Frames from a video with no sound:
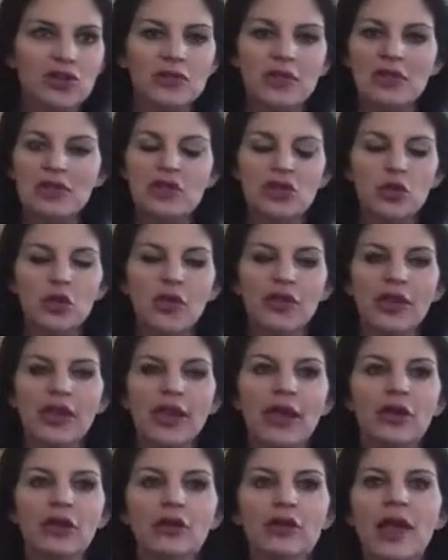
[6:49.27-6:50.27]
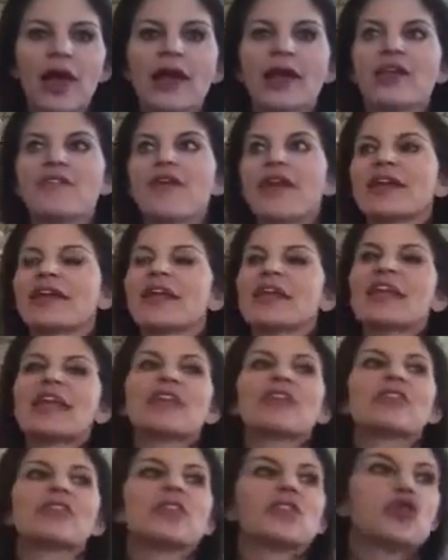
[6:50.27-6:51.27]
That's just one that I hear a lot. If I could
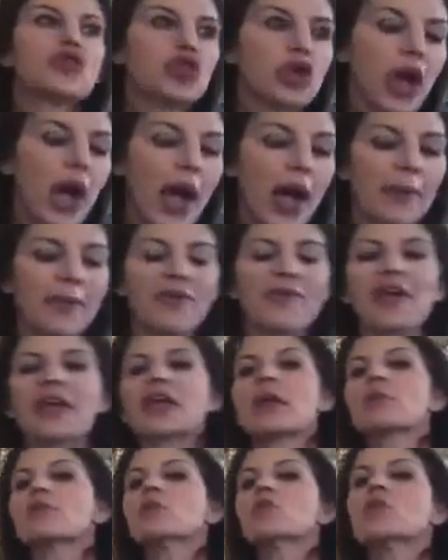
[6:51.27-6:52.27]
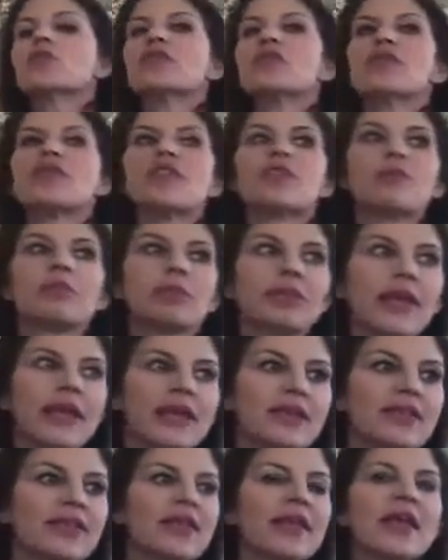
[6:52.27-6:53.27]
get this job, if I could move to this
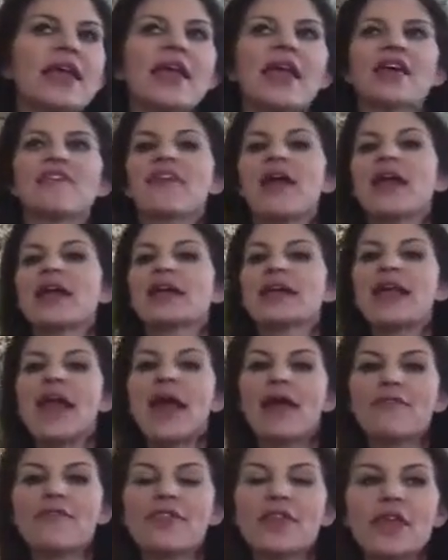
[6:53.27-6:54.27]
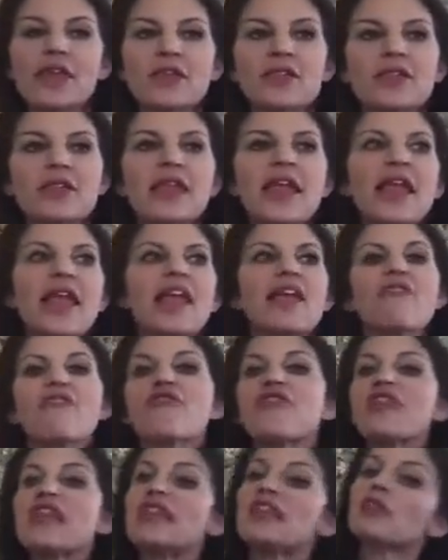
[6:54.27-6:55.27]
place, if I could have this, if
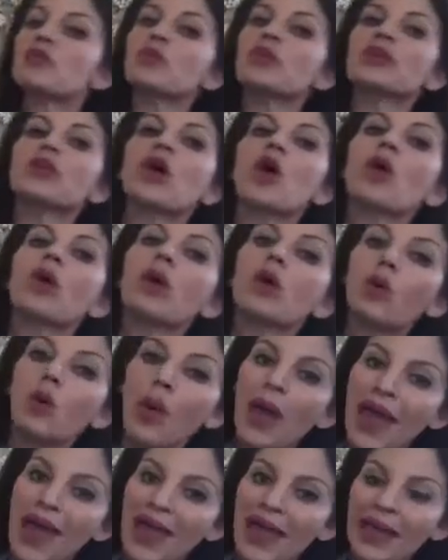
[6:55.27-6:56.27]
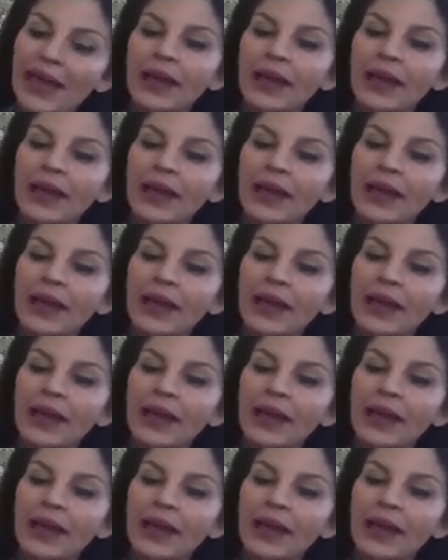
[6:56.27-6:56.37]
this would go away,